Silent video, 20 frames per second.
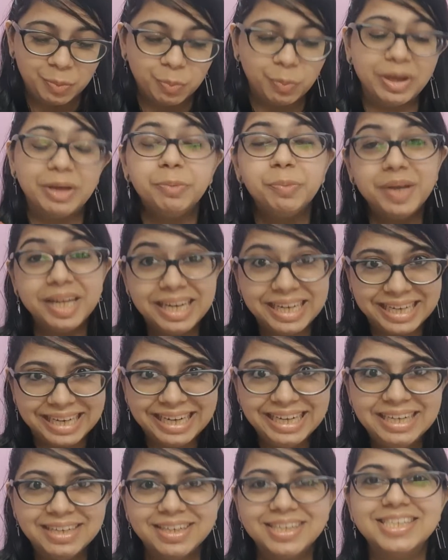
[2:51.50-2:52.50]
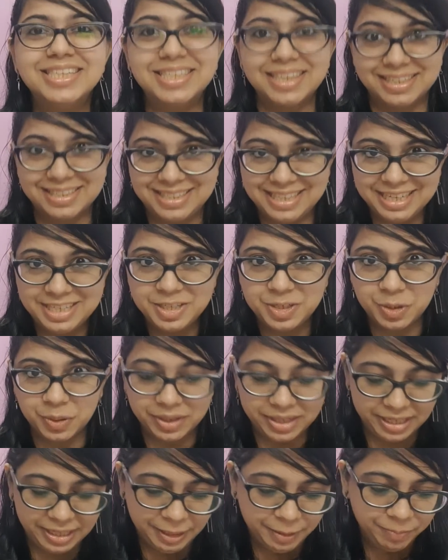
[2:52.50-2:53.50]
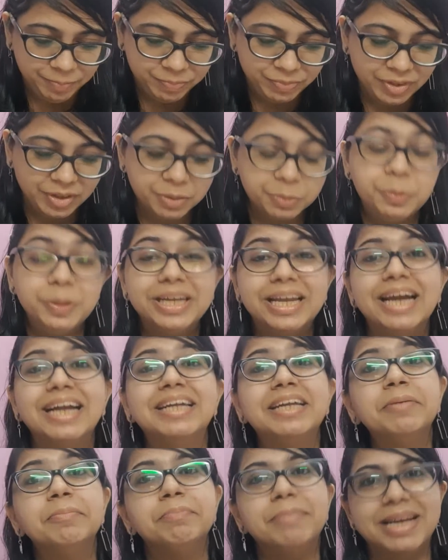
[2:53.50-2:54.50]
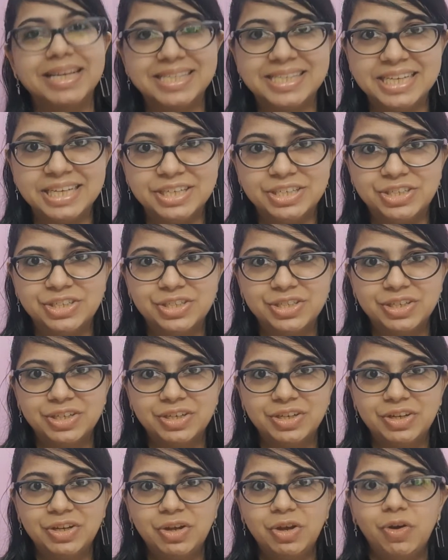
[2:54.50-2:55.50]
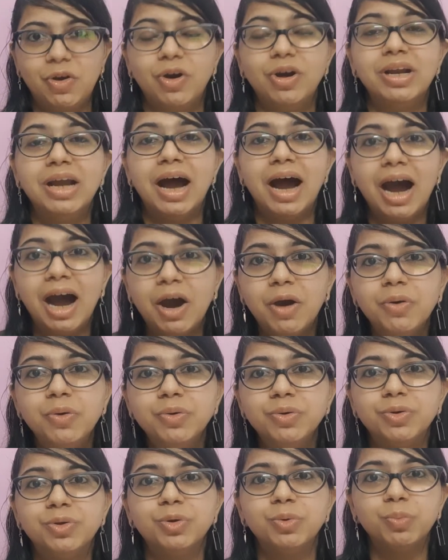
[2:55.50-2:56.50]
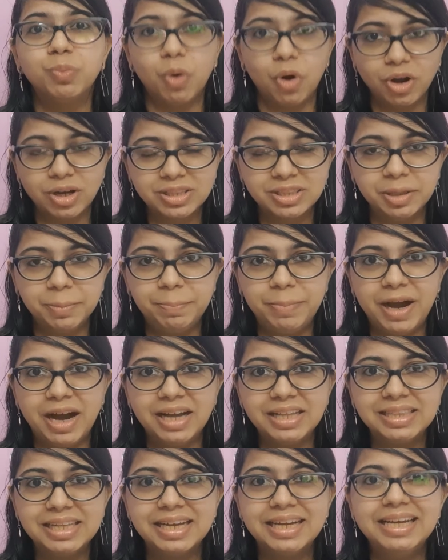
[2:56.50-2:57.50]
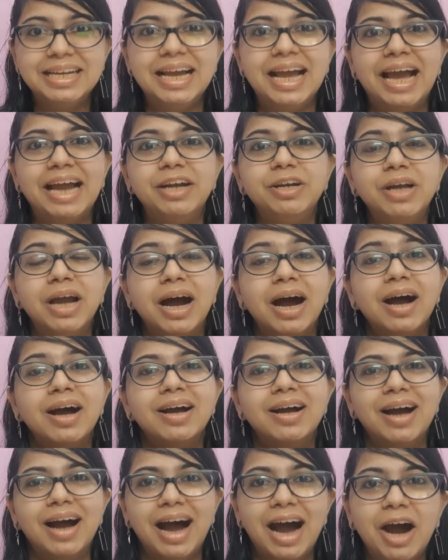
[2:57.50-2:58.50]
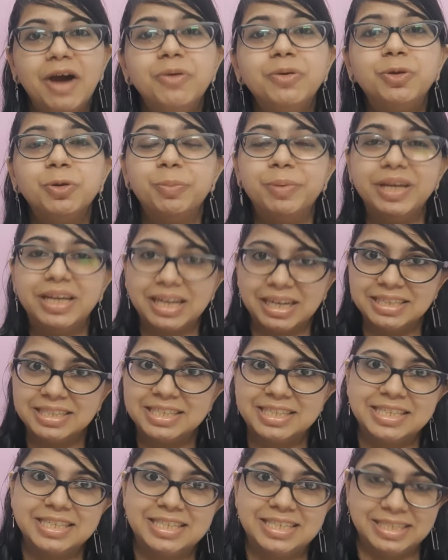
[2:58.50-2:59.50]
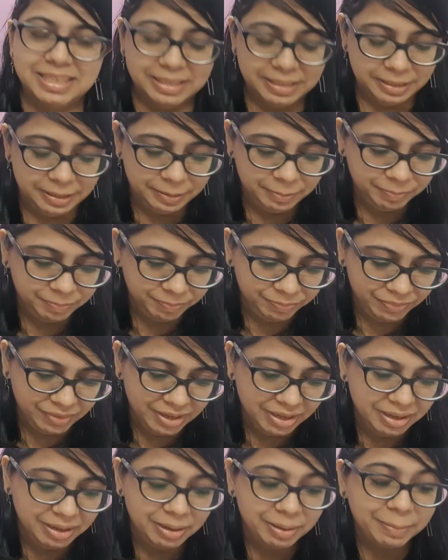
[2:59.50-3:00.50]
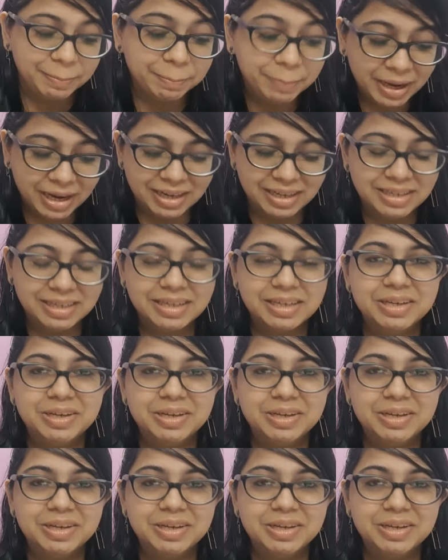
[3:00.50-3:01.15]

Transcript: when we read a success story, we get a message on how to walk the path and how to be consistent. But